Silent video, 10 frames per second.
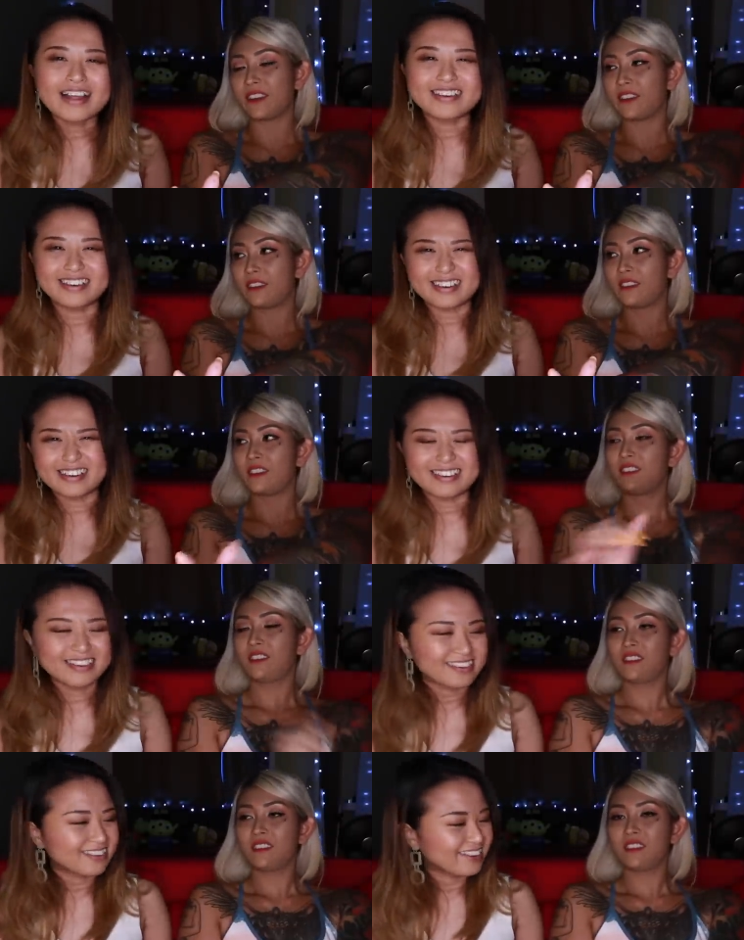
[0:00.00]
Speaker 1: One.
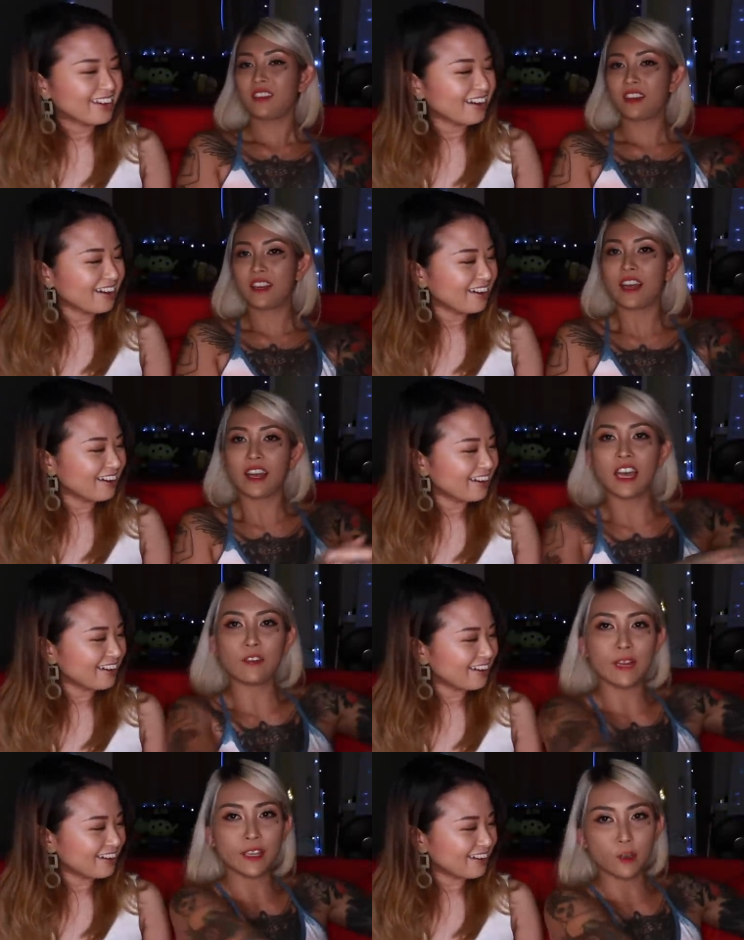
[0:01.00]
Yeah. And then I
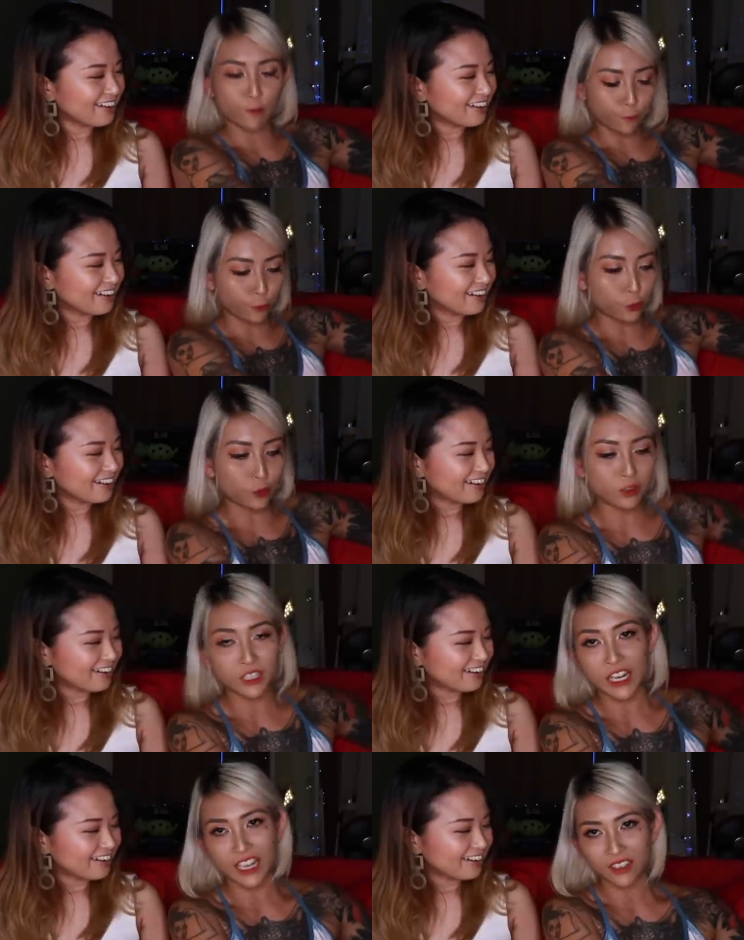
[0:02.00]
have like a full
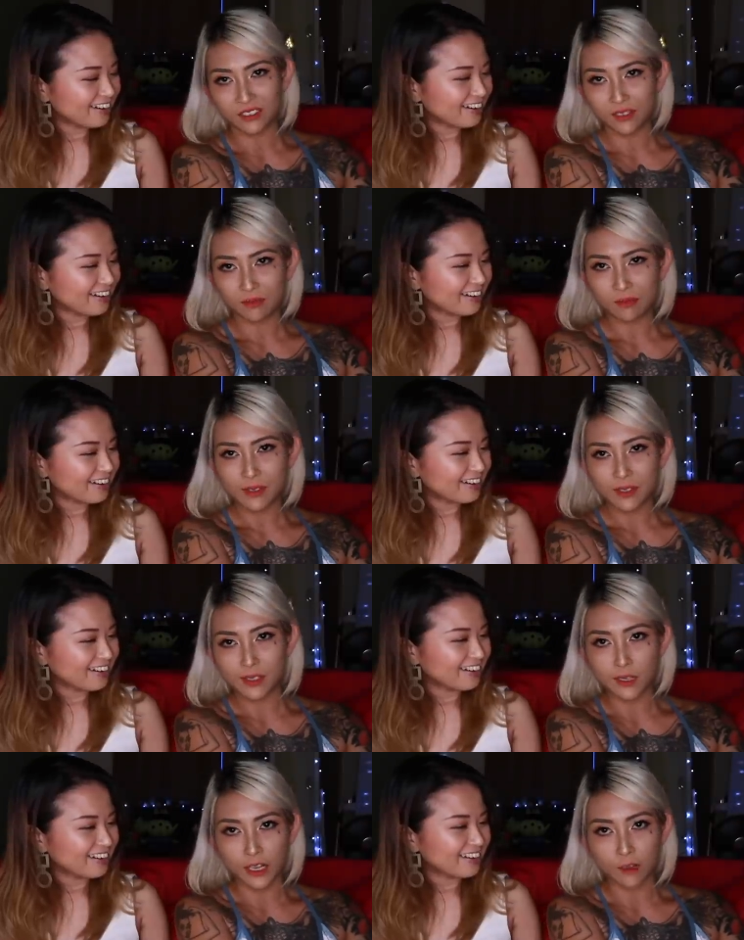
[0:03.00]
leg
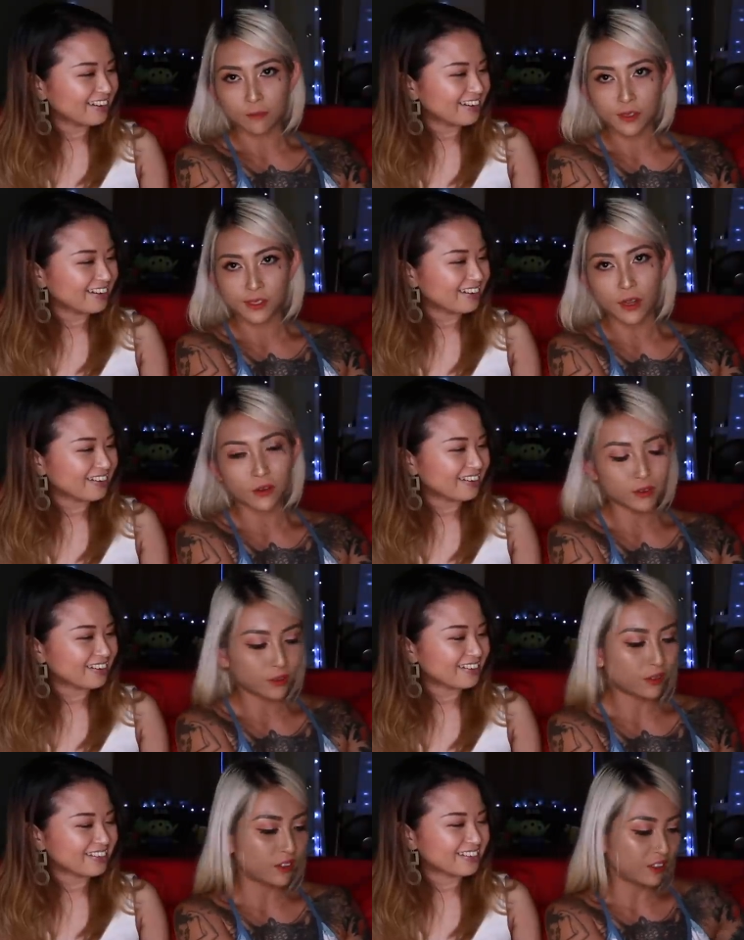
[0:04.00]
sleeve sock
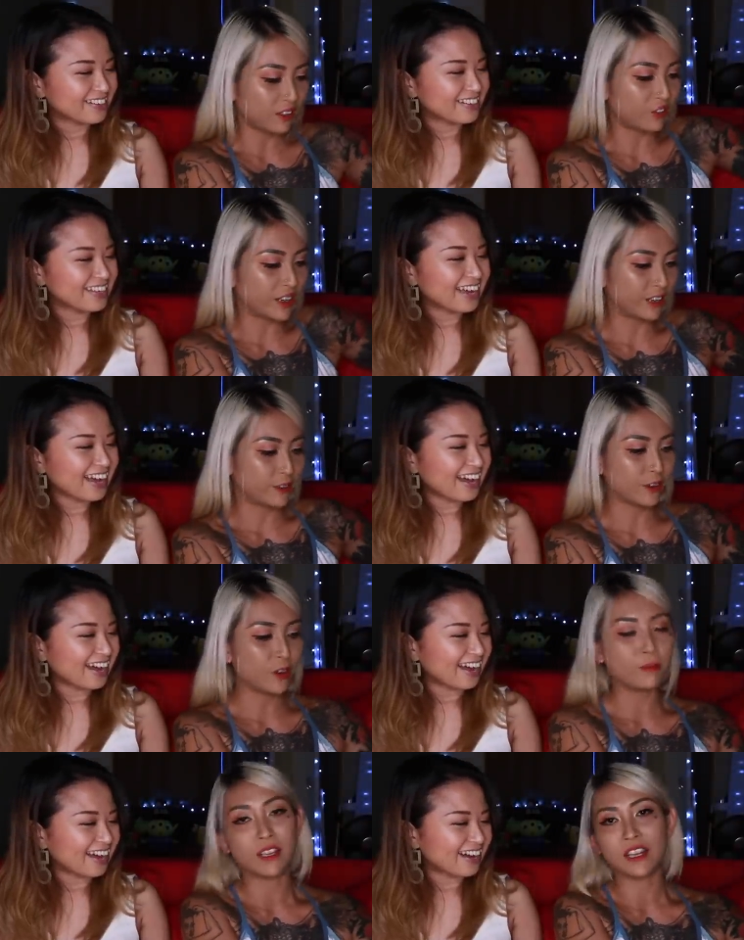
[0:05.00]
whatever
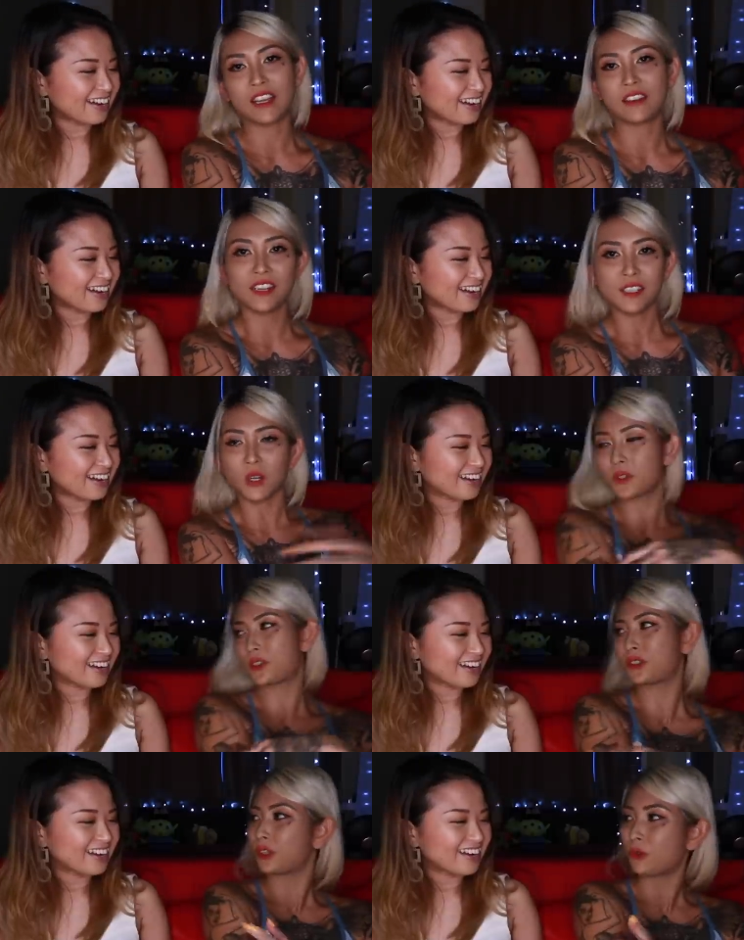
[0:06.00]
yeah. on my leg and that's
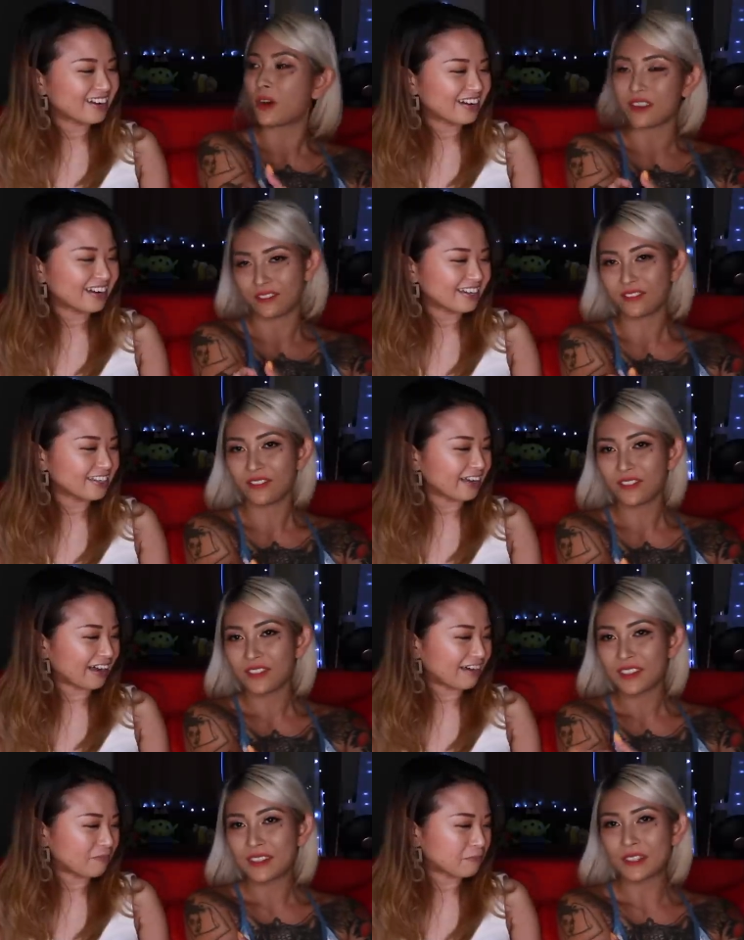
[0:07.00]
considered one. Yeah.
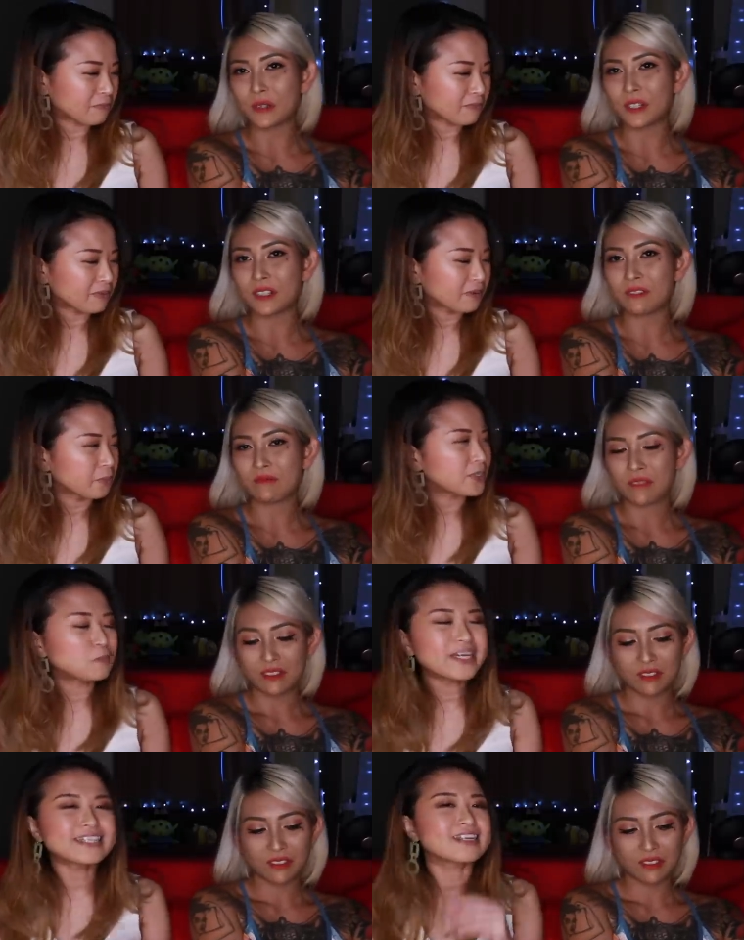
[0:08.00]
So it, which
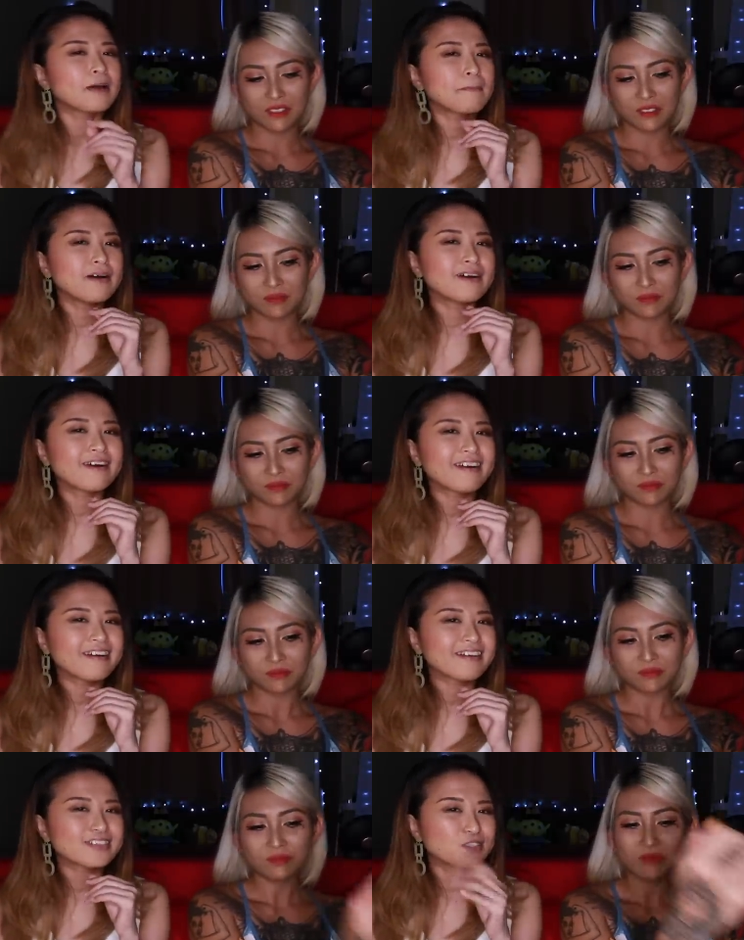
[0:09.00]
makes the number
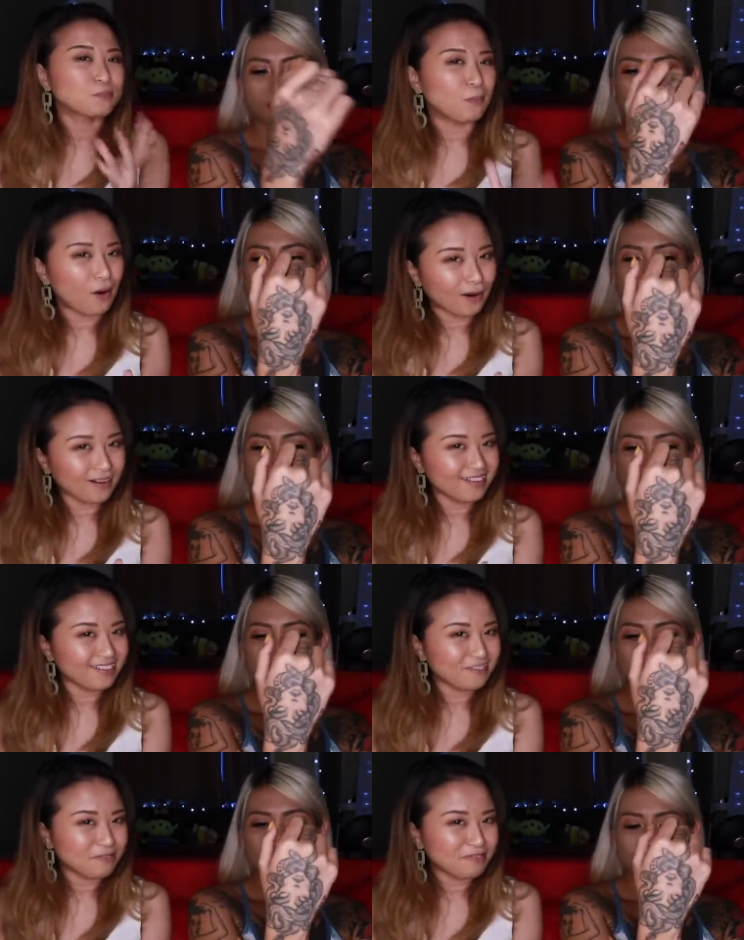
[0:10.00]
small
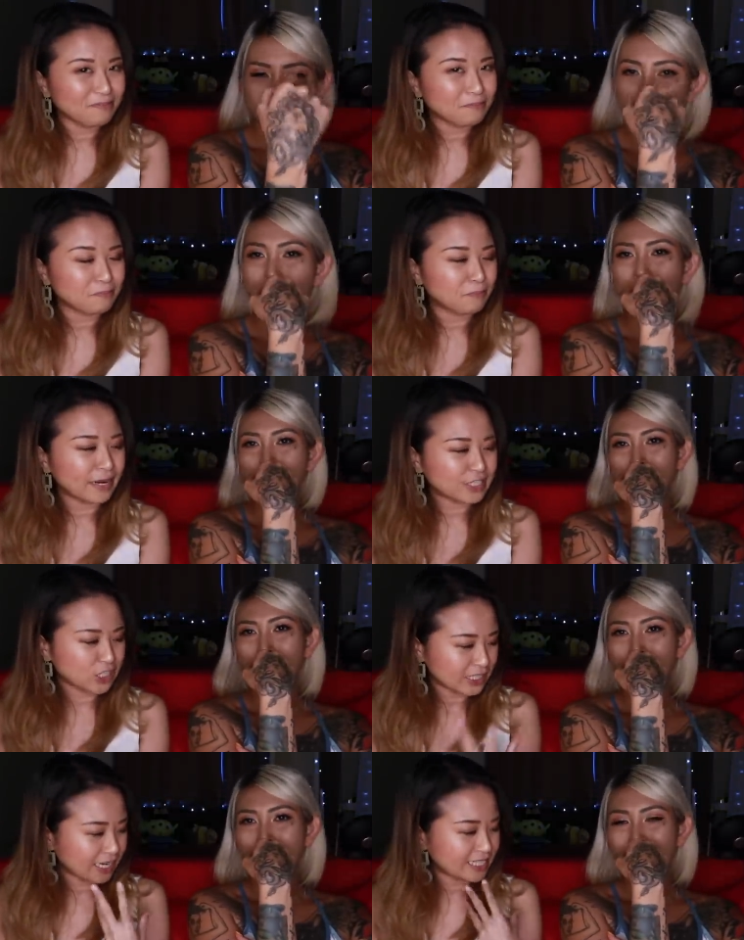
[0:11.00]
Mm. But
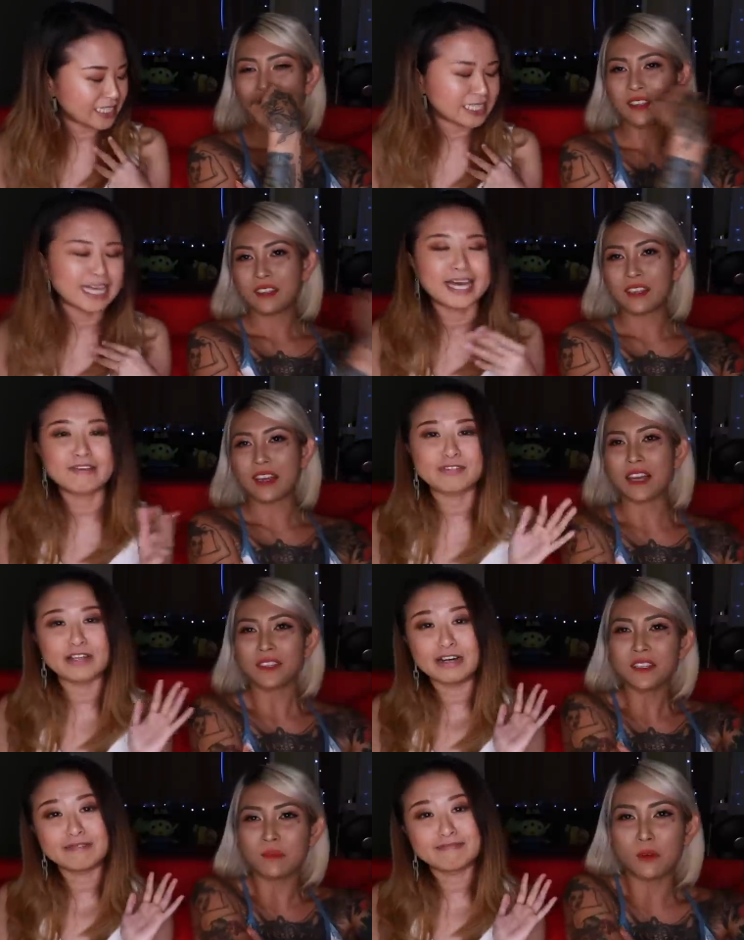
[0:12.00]
she does have. Yeah, I
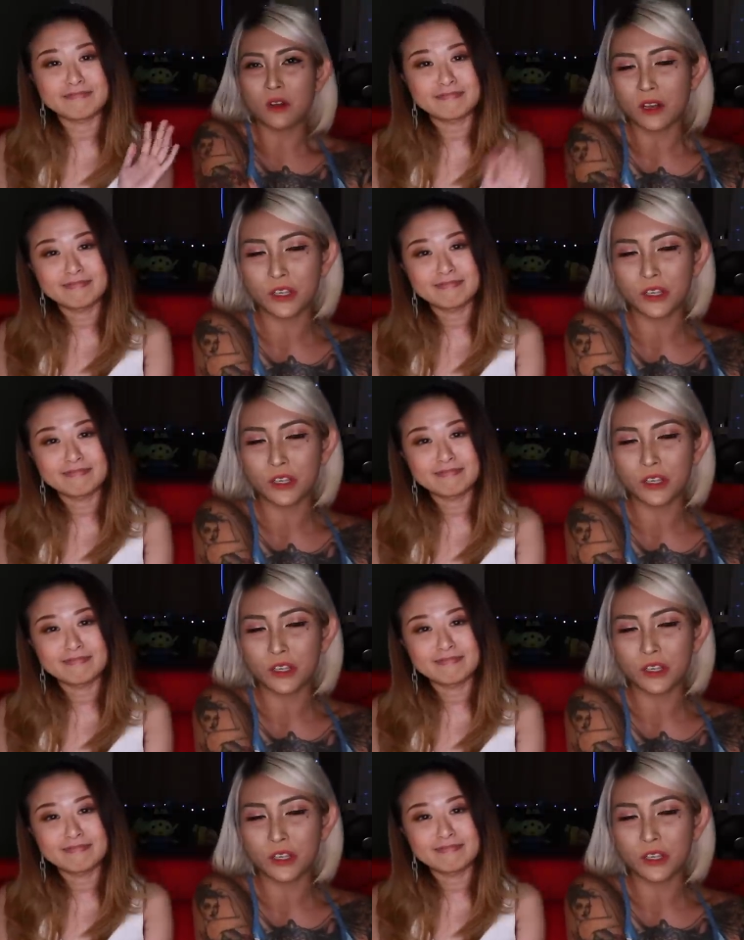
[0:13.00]
think the more